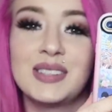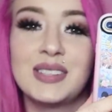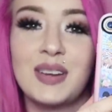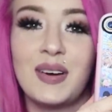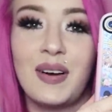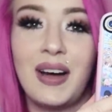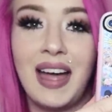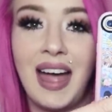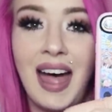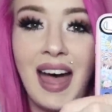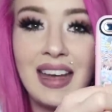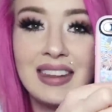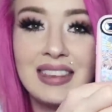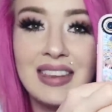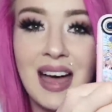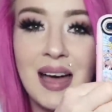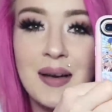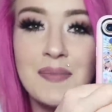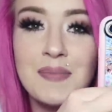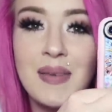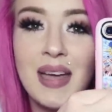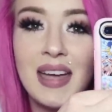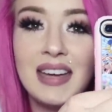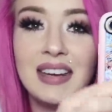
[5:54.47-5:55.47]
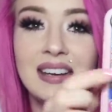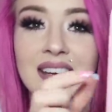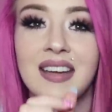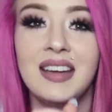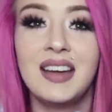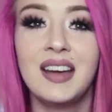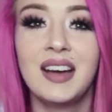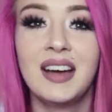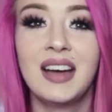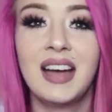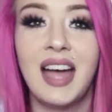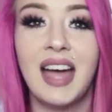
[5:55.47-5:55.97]
So I had that made
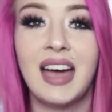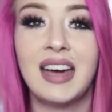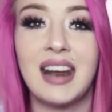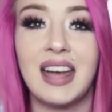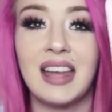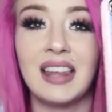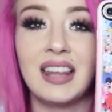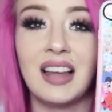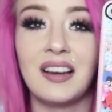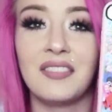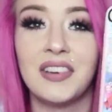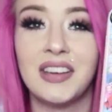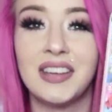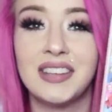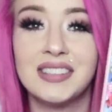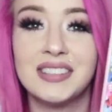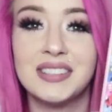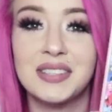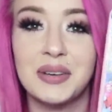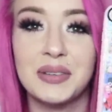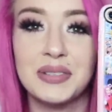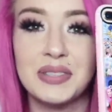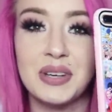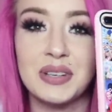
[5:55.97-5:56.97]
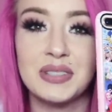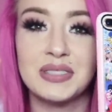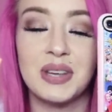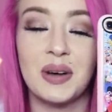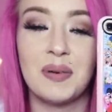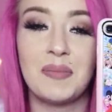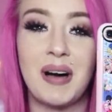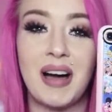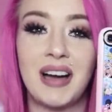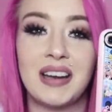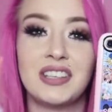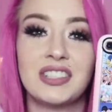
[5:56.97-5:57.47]
and I love it so, so, so
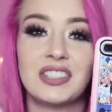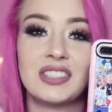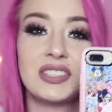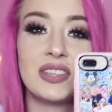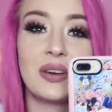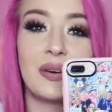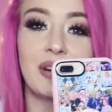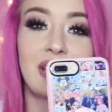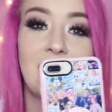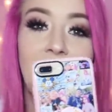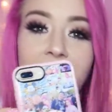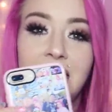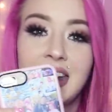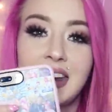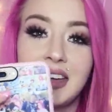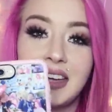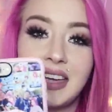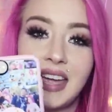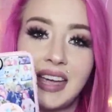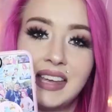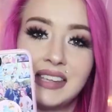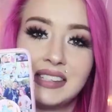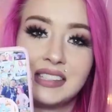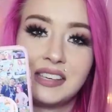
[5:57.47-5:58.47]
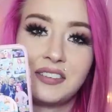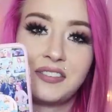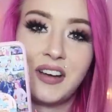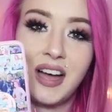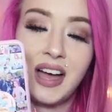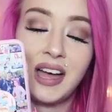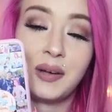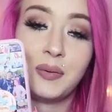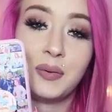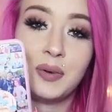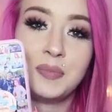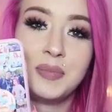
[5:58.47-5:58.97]
much. So again,
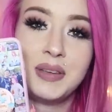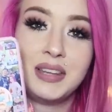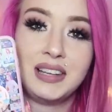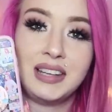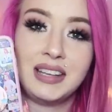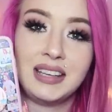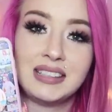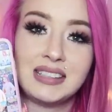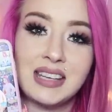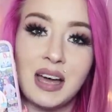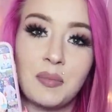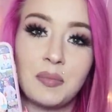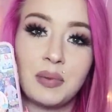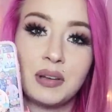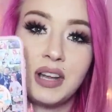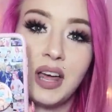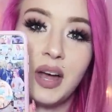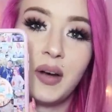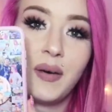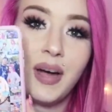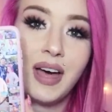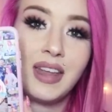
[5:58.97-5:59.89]
Casetify will be linked down below.